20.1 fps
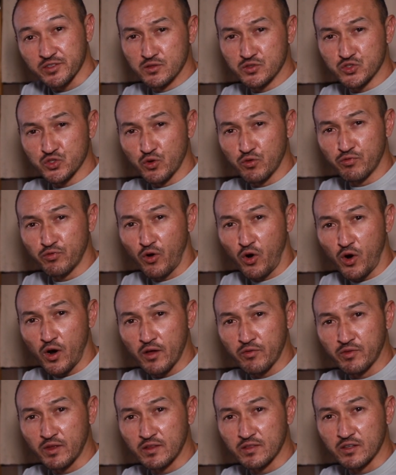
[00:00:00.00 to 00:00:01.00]
So far, I
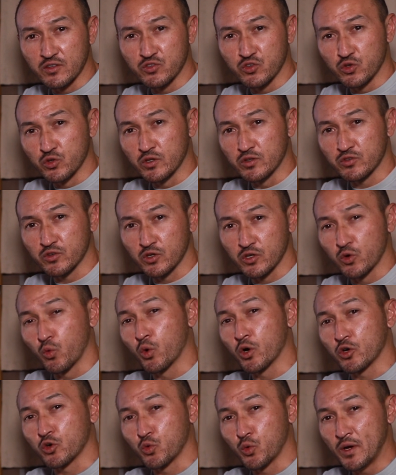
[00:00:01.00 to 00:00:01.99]
think this unit's going to
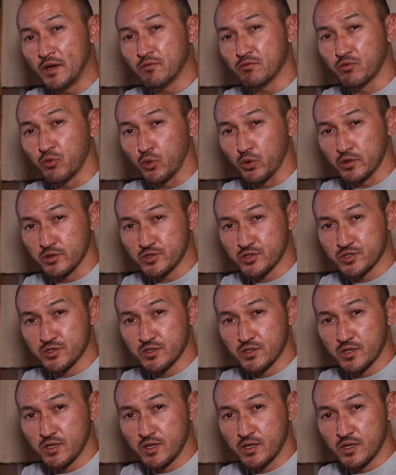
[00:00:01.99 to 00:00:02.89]
work great for us.